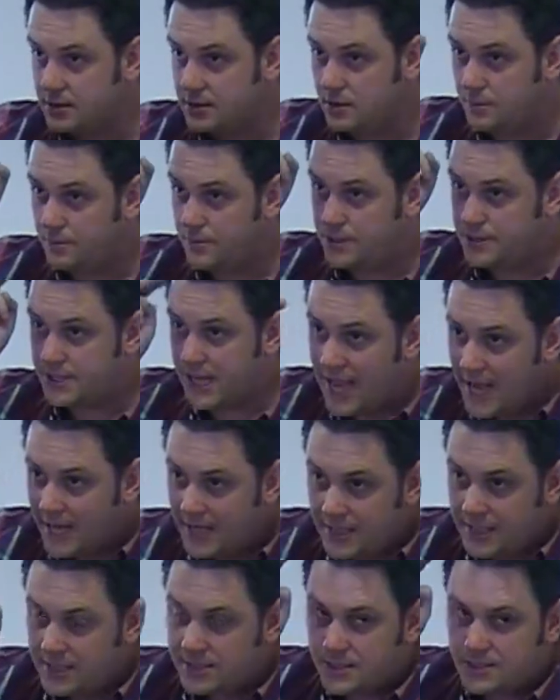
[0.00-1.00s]
Your
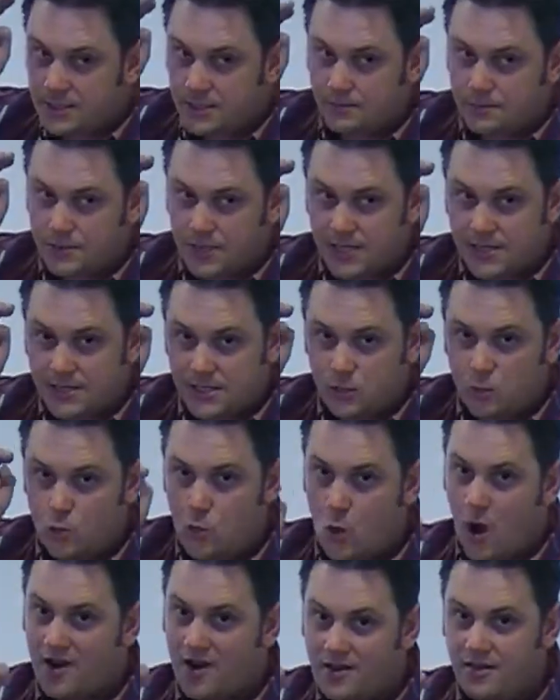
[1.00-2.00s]
protagonist is the
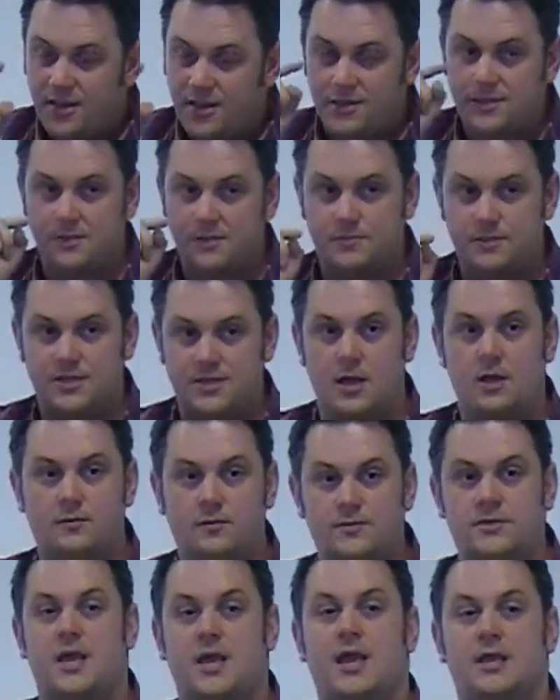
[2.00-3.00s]
one that's
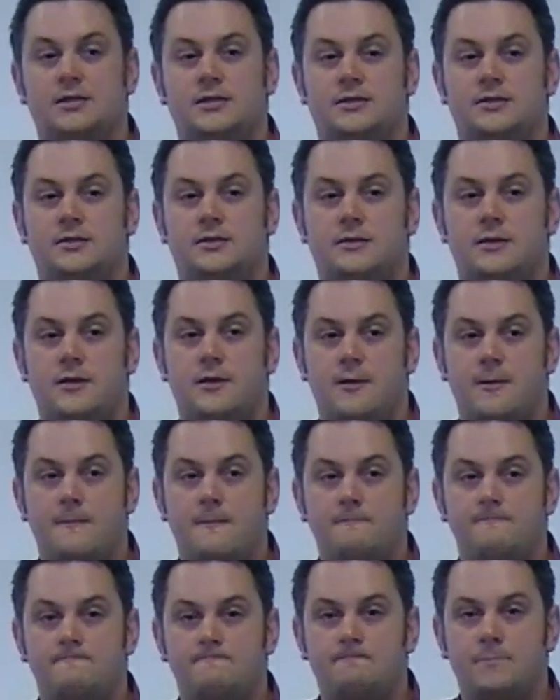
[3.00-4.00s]
obsessed.
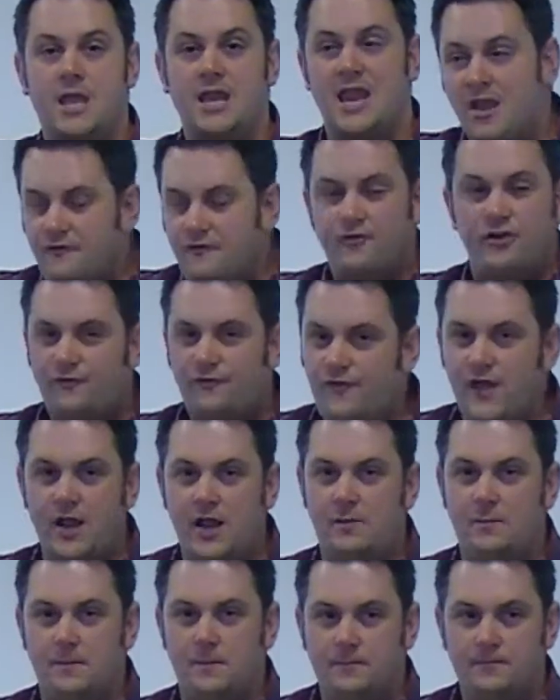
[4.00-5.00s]
In every
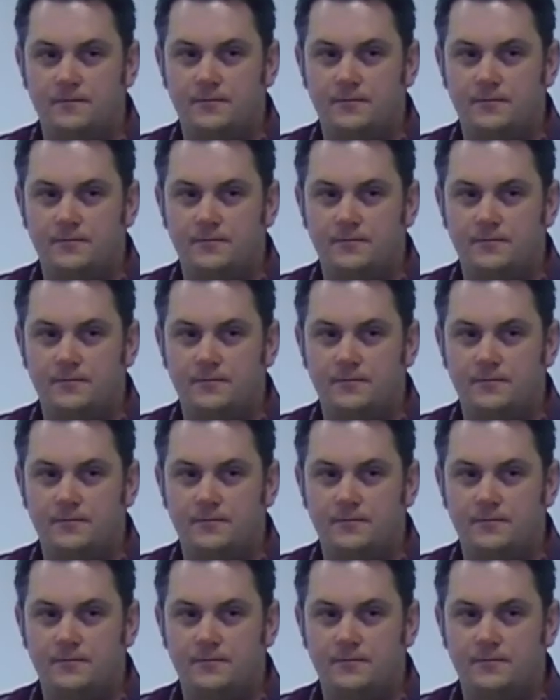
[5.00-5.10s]
film,